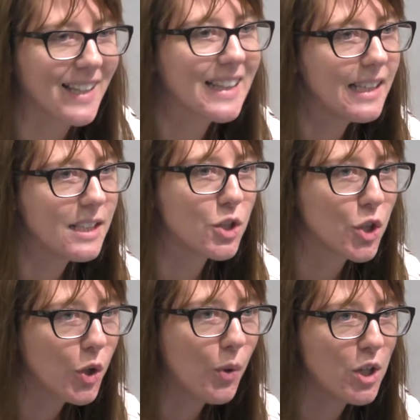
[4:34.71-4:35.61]
at least
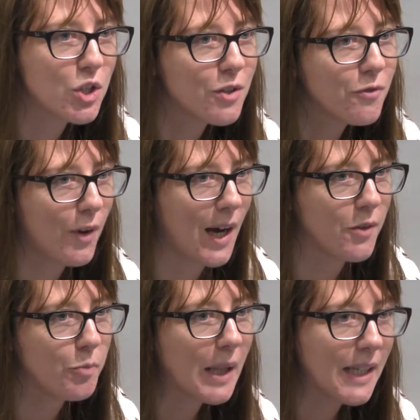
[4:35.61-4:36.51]

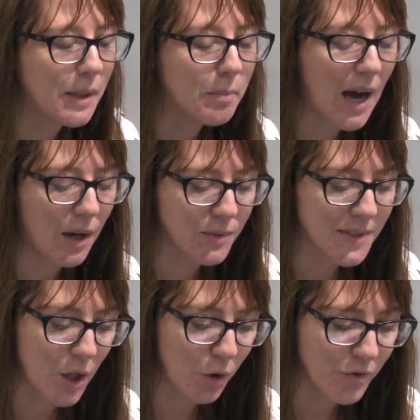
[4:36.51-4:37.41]
£205 billion
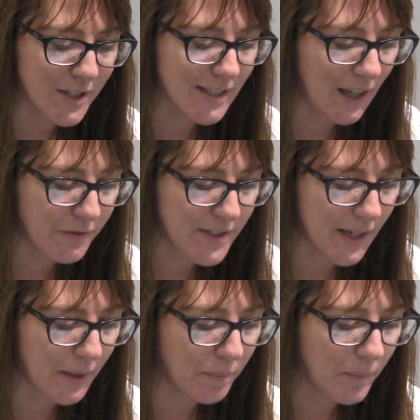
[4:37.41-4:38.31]
over its
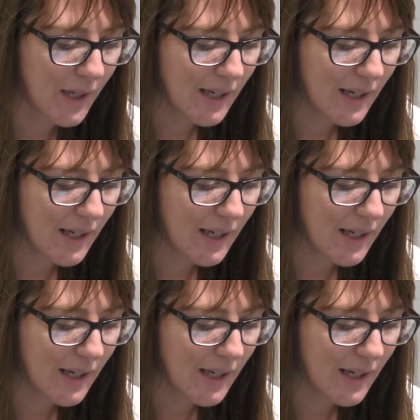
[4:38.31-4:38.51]
lifetime.